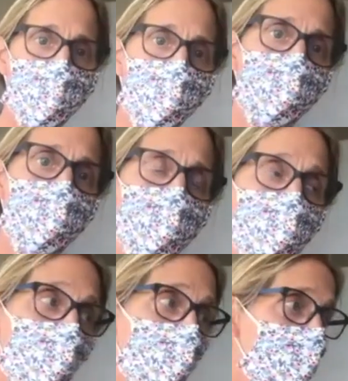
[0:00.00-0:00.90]
the Miller Beach
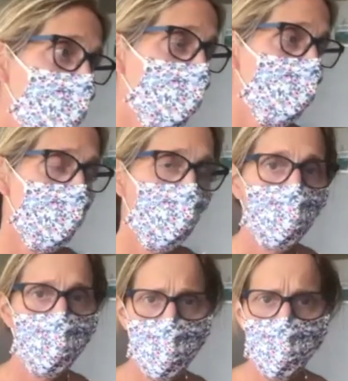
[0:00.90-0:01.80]
Arts and Creative
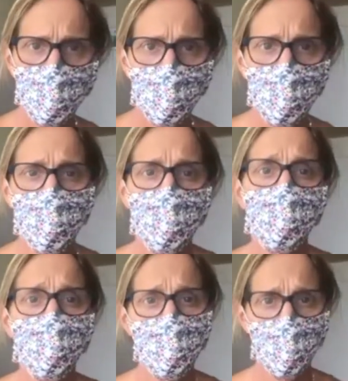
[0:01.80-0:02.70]
District has been
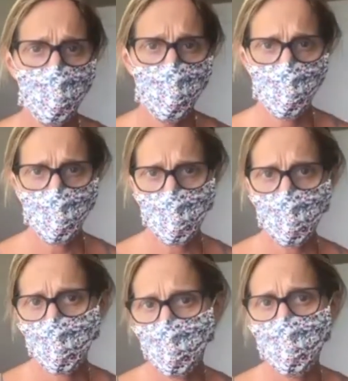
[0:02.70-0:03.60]
phenomenal working with
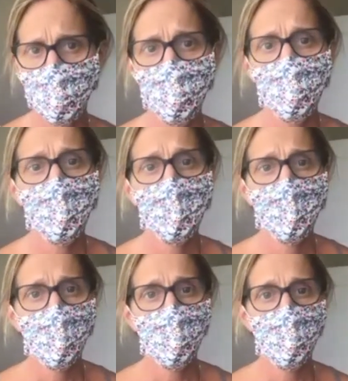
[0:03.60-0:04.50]
us.
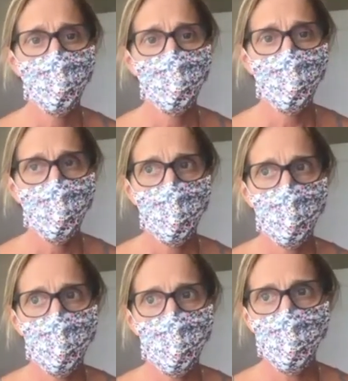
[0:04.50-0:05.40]
Um, there's a
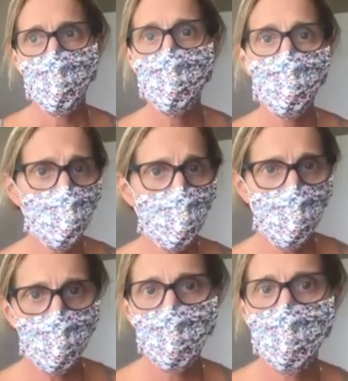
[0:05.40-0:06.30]
GoFundMe
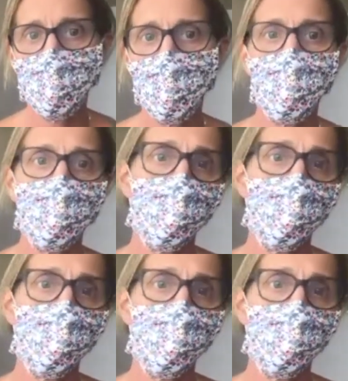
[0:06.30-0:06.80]
site that has